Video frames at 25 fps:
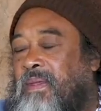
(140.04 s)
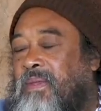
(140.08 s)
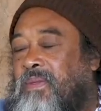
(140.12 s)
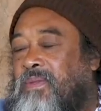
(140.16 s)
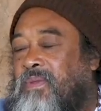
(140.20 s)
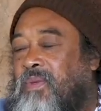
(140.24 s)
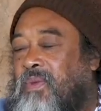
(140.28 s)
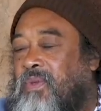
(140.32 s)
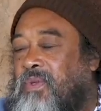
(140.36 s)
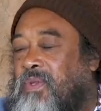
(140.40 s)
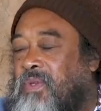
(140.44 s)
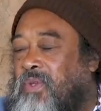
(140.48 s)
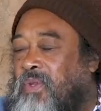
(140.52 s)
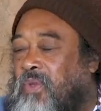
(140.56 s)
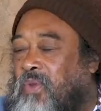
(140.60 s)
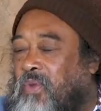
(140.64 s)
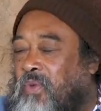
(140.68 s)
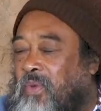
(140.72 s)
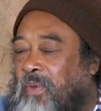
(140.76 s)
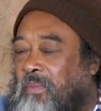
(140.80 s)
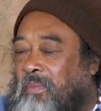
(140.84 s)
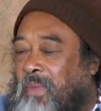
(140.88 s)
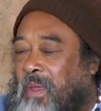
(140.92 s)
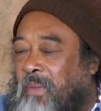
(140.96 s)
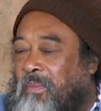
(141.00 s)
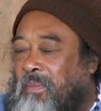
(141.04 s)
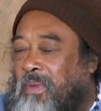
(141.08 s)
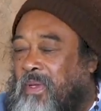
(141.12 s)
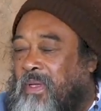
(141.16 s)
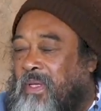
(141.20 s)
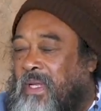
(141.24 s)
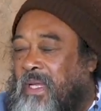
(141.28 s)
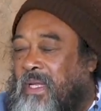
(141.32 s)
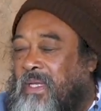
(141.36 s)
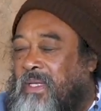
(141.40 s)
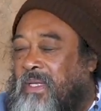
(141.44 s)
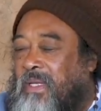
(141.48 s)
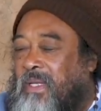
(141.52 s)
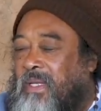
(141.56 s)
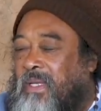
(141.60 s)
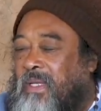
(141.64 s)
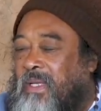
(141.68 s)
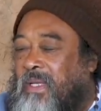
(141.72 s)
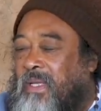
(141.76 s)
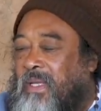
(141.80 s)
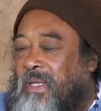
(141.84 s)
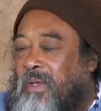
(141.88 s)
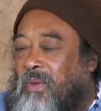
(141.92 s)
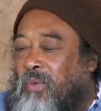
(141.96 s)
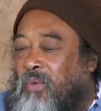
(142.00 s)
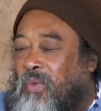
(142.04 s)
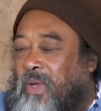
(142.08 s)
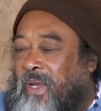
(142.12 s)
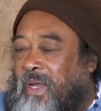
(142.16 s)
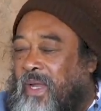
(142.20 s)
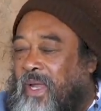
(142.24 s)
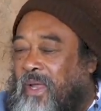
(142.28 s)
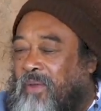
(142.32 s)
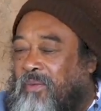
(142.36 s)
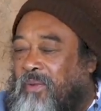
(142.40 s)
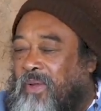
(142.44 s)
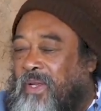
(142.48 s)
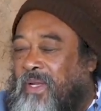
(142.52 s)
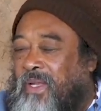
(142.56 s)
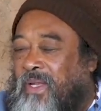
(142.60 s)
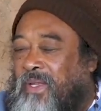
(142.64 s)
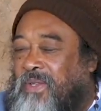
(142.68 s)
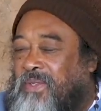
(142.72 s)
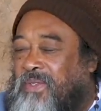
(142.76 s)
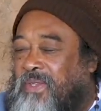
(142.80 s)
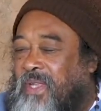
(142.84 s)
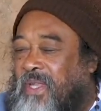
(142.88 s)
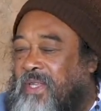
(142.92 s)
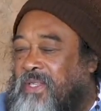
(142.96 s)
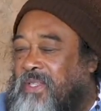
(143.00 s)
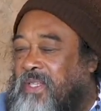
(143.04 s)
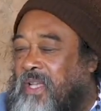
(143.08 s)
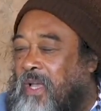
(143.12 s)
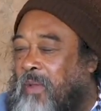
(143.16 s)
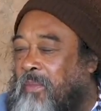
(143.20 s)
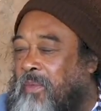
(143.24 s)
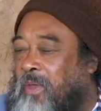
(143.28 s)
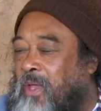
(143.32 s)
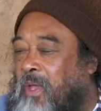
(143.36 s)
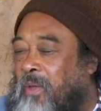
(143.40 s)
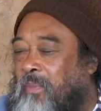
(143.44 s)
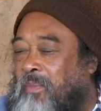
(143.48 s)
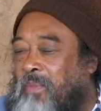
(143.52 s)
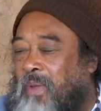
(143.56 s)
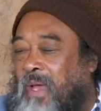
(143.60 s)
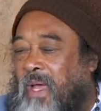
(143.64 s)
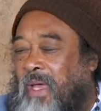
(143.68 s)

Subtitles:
So you remember that whatever it is that's coming up,